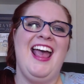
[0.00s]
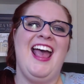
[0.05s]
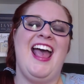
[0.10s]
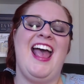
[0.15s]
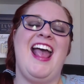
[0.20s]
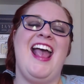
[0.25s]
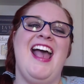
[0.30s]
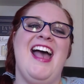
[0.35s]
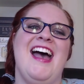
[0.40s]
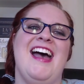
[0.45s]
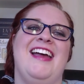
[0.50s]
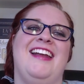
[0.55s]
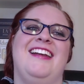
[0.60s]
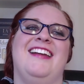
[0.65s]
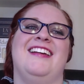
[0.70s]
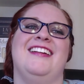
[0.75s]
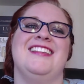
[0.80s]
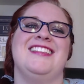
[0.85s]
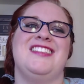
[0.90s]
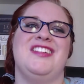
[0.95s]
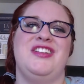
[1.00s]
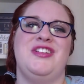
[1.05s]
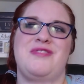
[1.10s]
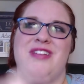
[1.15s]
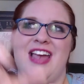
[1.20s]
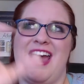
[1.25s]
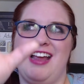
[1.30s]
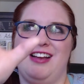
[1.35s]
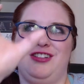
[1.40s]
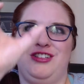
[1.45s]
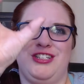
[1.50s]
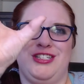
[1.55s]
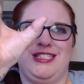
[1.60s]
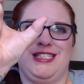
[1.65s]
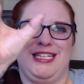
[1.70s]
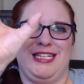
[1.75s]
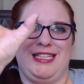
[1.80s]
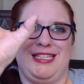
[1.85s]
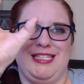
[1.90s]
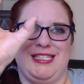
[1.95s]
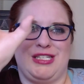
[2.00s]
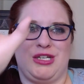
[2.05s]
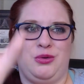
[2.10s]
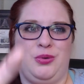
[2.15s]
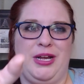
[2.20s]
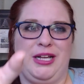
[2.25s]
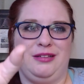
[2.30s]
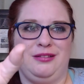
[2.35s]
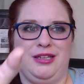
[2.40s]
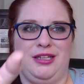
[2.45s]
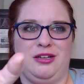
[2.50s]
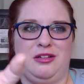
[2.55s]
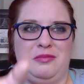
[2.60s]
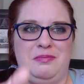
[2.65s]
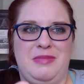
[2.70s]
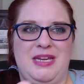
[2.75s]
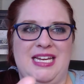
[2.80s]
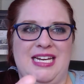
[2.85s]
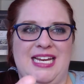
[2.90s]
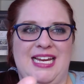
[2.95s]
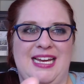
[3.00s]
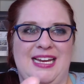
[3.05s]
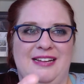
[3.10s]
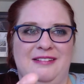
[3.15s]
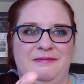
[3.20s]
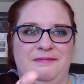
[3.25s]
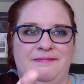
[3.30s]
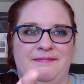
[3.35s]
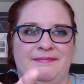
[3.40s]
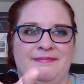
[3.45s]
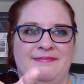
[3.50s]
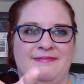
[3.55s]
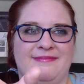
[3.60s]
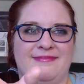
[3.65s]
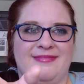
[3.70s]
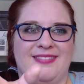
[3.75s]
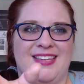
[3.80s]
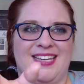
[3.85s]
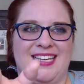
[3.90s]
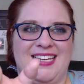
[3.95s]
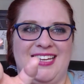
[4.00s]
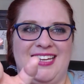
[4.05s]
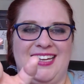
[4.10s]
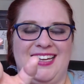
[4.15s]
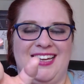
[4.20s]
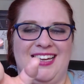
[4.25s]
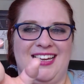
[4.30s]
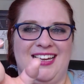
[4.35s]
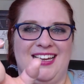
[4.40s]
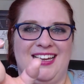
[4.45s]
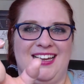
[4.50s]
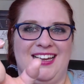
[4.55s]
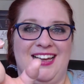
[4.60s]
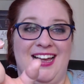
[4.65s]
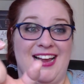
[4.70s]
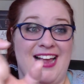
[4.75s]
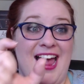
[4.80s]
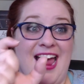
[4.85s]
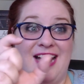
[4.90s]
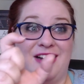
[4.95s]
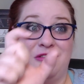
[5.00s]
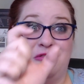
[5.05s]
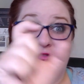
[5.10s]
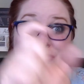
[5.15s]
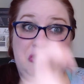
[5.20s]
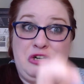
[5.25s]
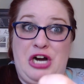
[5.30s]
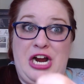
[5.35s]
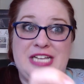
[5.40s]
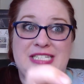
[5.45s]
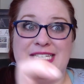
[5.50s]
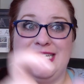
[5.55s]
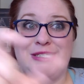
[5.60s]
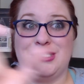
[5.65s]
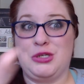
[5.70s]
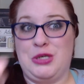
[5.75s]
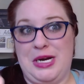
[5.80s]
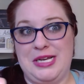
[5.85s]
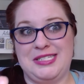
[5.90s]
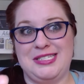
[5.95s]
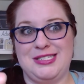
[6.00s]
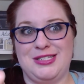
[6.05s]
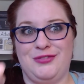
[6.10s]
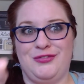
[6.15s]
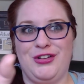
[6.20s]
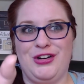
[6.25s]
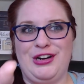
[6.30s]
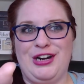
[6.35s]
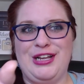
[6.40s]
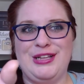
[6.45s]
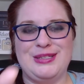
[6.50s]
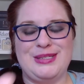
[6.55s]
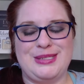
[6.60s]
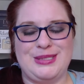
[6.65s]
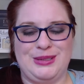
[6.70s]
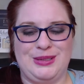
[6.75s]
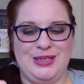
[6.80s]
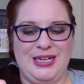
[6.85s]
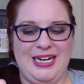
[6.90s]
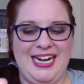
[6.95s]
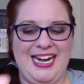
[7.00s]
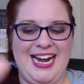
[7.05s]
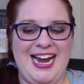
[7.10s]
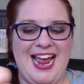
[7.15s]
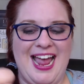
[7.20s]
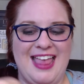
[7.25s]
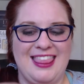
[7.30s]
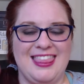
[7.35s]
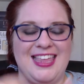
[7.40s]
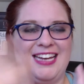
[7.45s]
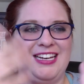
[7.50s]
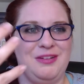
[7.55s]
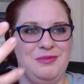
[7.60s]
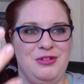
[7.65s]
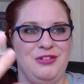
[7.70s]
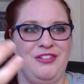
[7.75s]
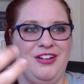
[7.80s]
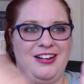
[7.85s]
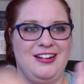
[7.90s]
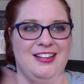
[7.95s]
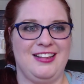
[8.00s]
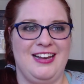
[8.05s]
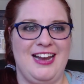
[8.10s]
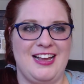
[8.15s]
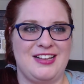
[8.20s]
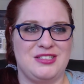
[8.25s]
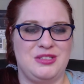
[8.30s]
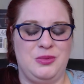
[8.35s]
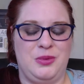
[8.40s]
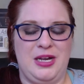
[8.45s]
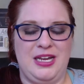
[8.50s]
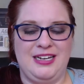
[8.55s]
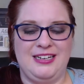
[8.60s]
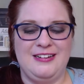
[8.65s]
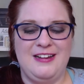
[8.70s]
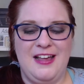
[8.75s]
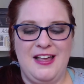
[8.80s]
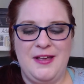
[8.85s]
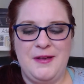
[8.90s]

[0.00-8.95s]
And so you get just like this quick little meaty, again, crisis averted story, and then you move on to the next one.